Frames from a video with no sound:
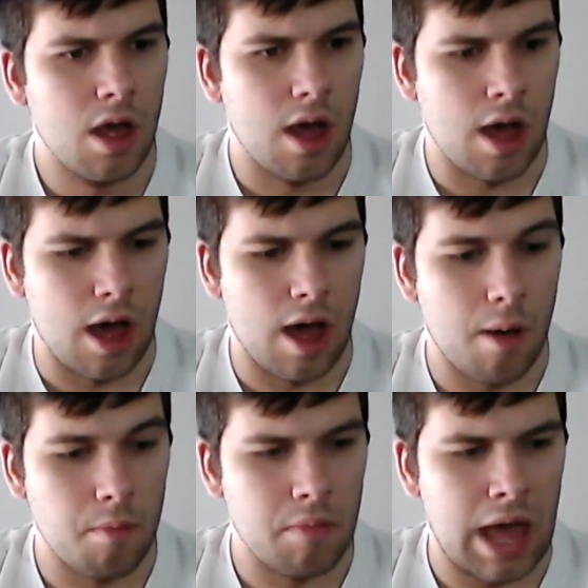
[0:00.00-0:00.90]

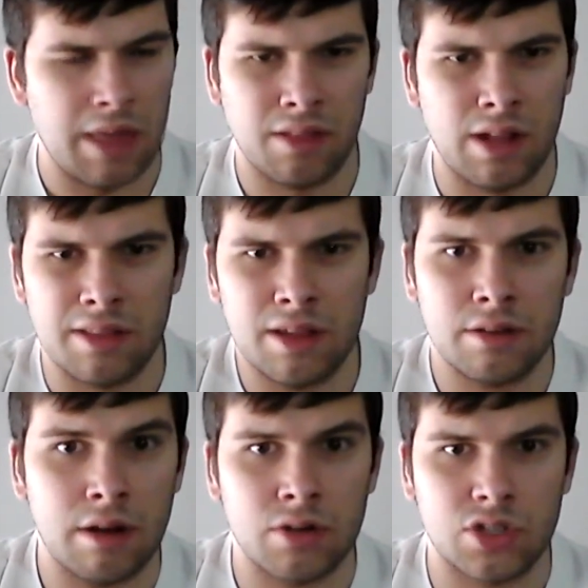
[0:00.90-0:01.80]
And like
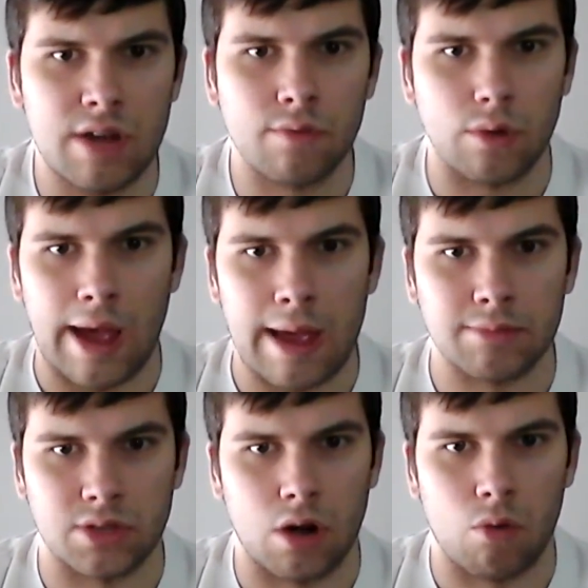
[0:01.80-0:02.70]
there are several
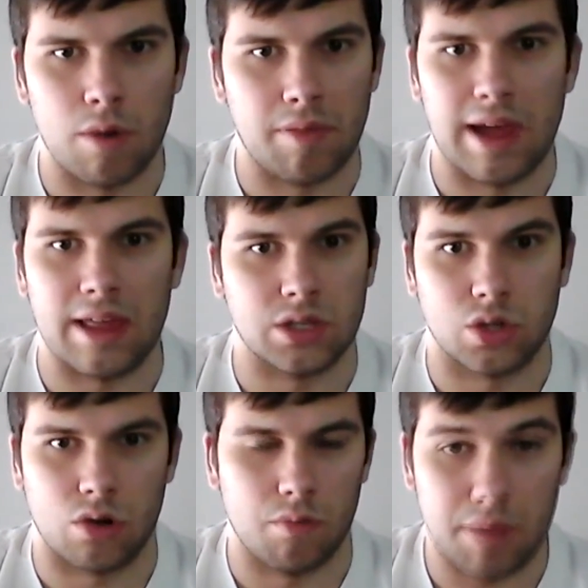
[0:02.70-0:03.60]
games that I want to play that's
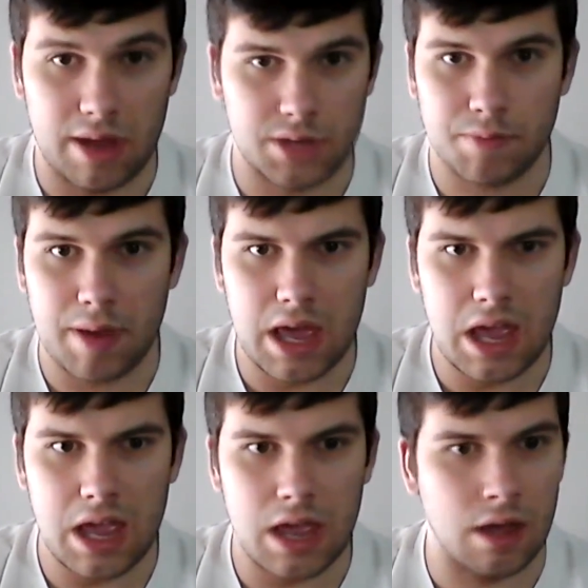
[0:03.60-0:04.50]
like on
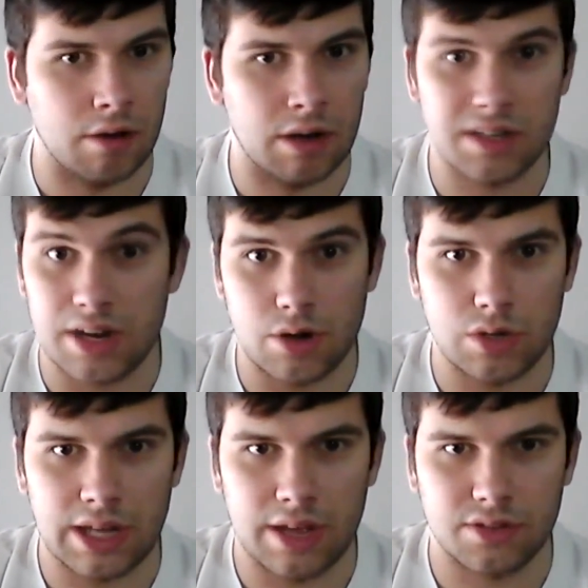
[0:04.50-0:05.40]
PSP and Nintendo
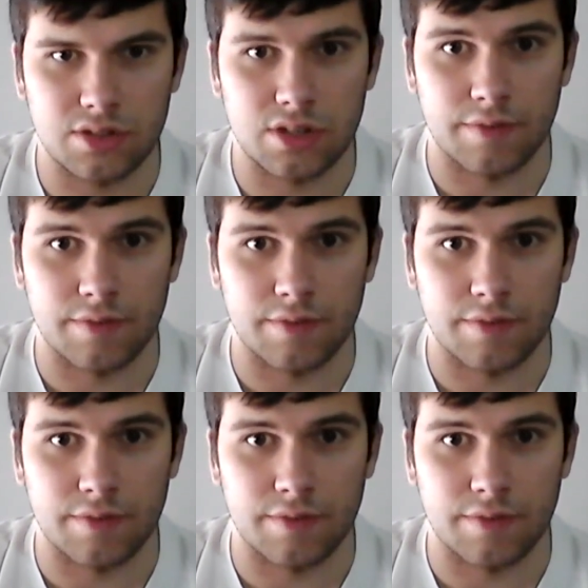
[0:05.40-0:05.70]
DS and stuff